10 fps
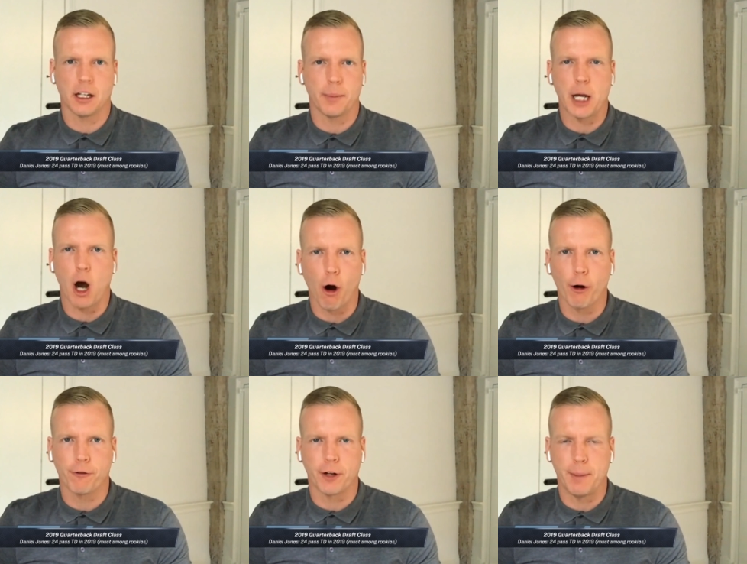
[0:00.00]
it'll be
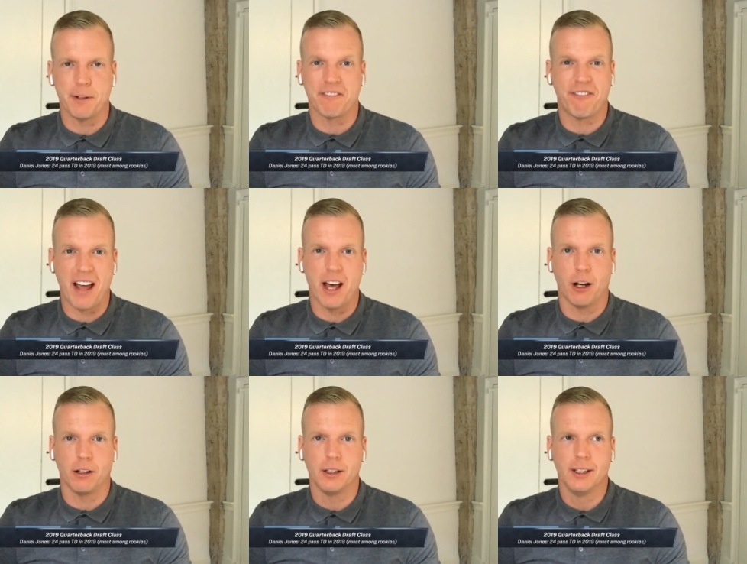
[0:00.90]
hard for him to
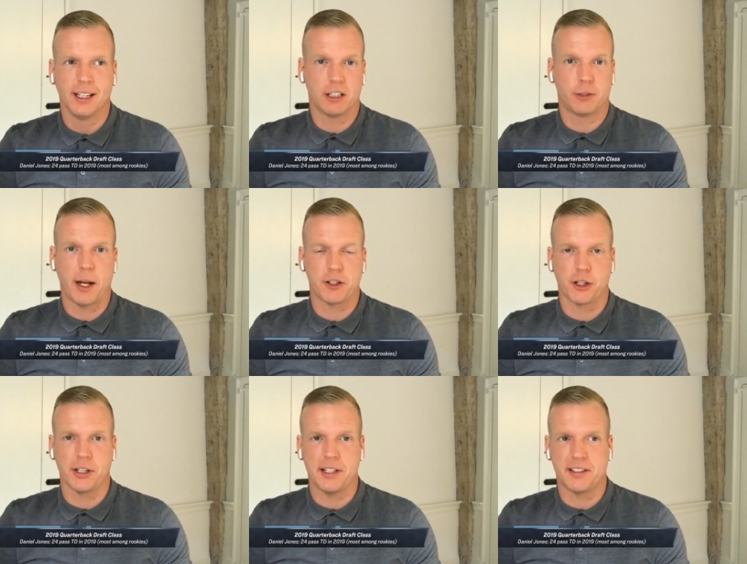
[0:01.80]
fail,
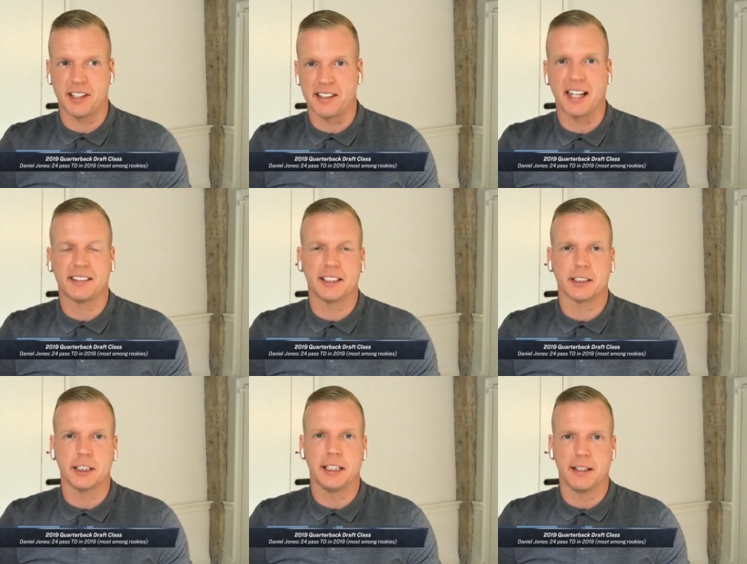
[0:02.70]
especially
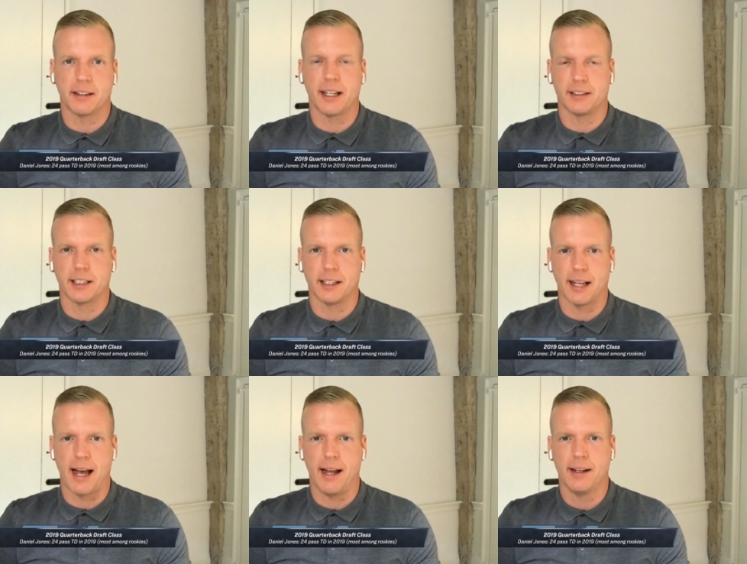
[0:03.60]
statistically and things like
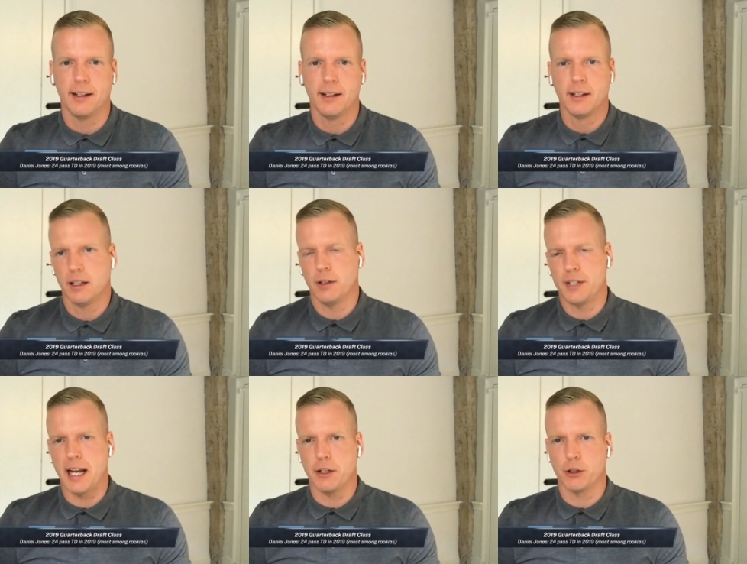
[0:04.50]
that. You know,
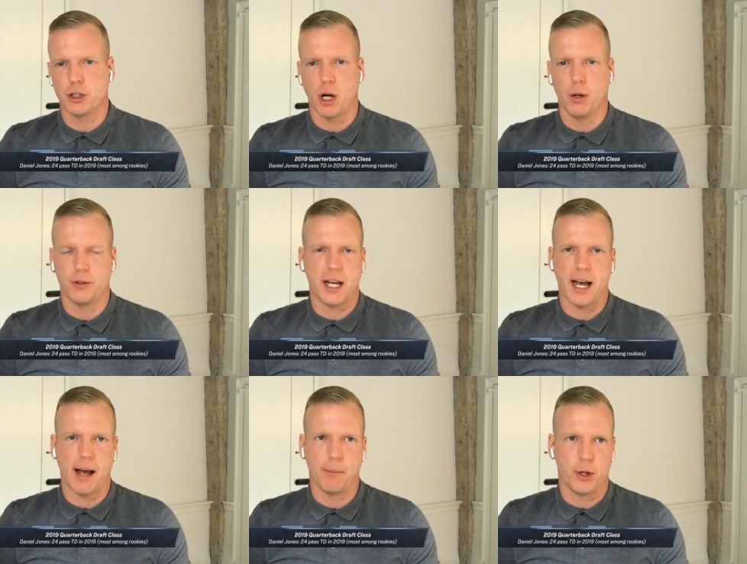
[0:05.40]
Daniel Jones, yeah,
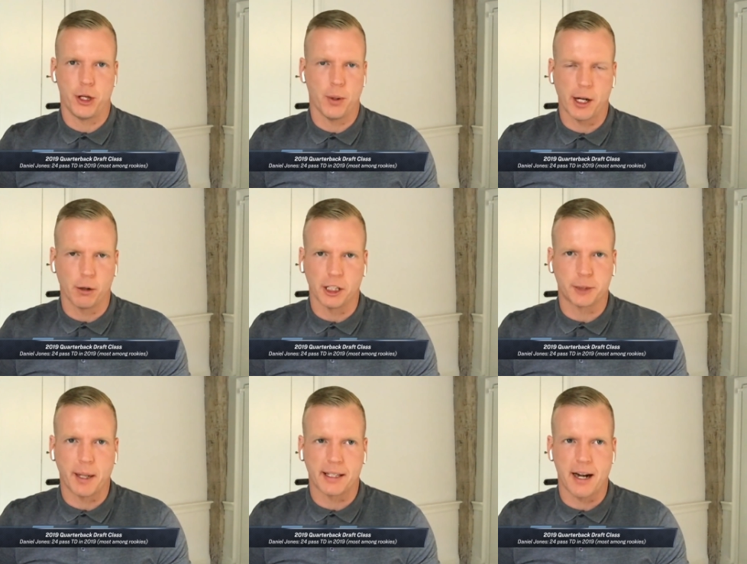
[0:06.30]
I'm with you. I don't
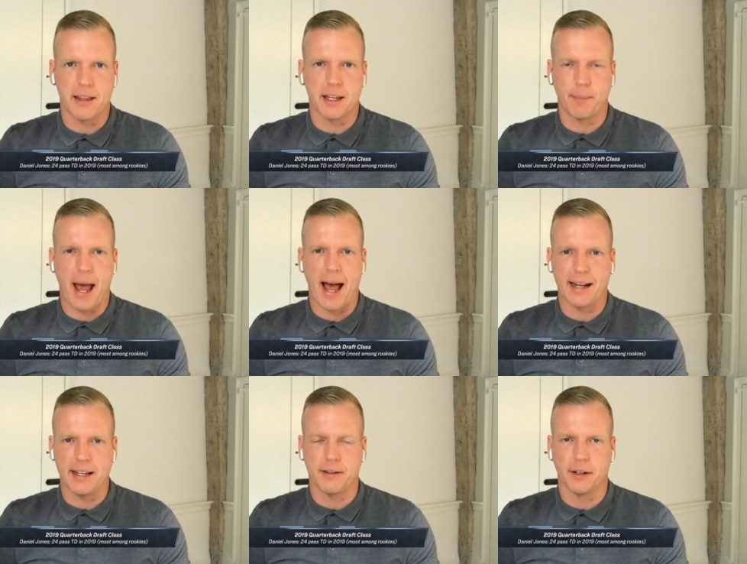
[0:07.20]
expect anything bad
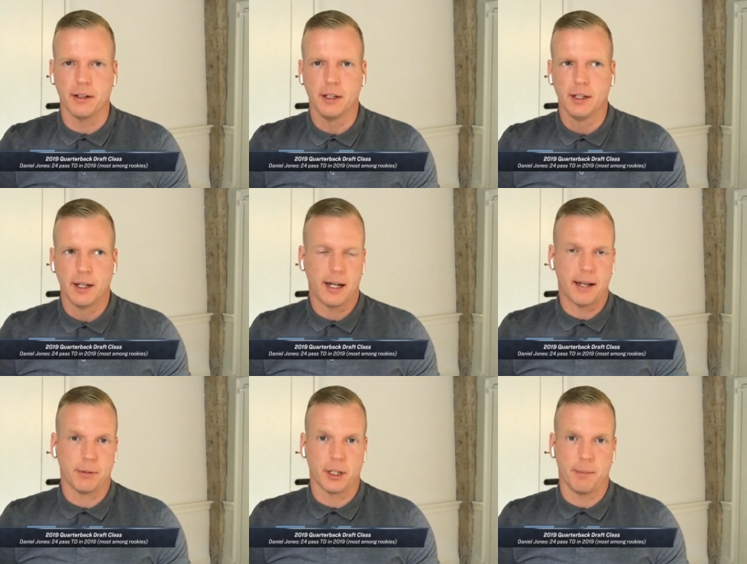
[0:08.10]
either. And I
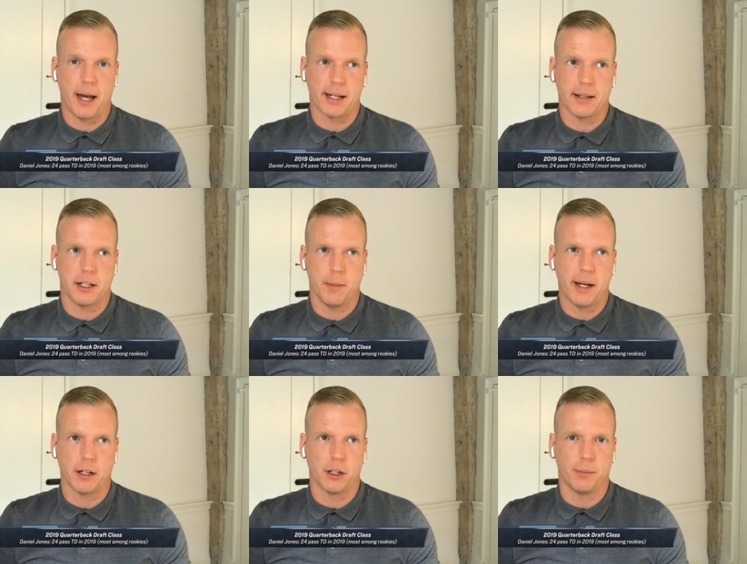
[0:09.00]
really, Mike, I think you
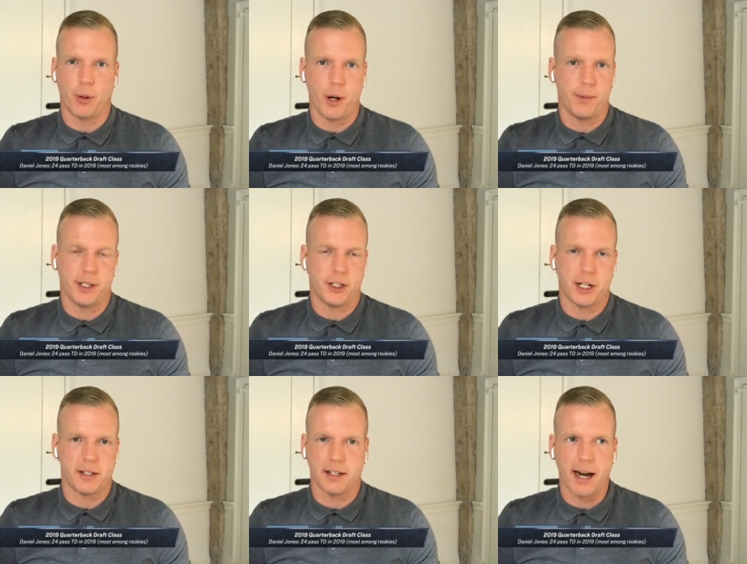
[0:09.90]
make a good point with the
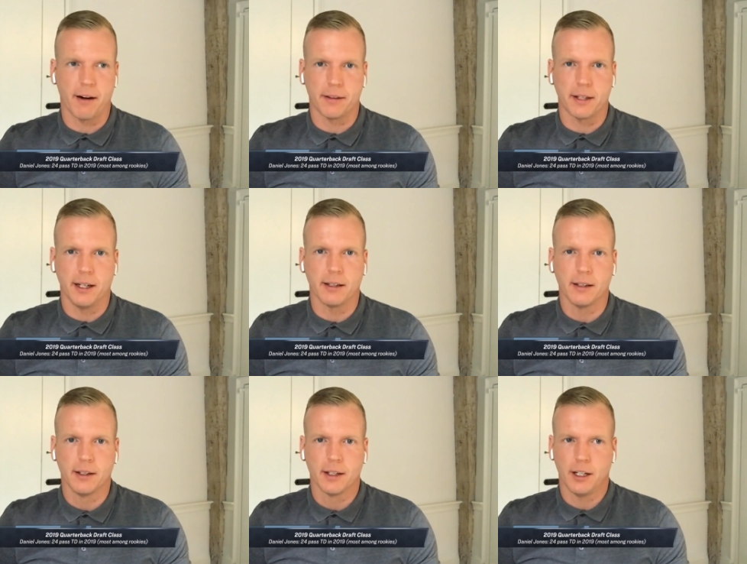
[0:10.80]
Jason Garrett thing.
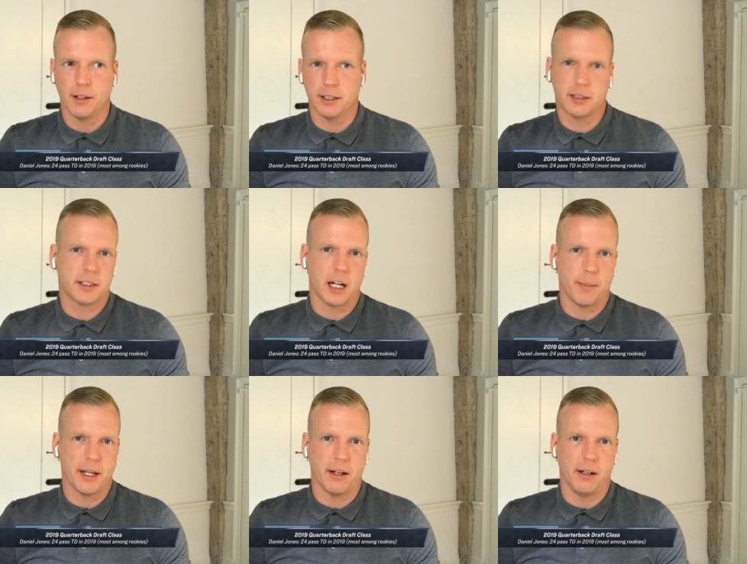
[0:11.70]
You know, this is going to
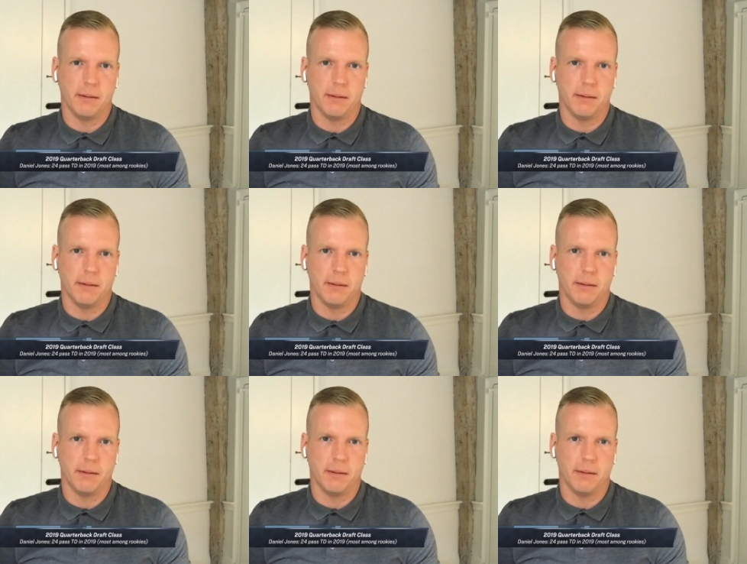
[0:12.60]
be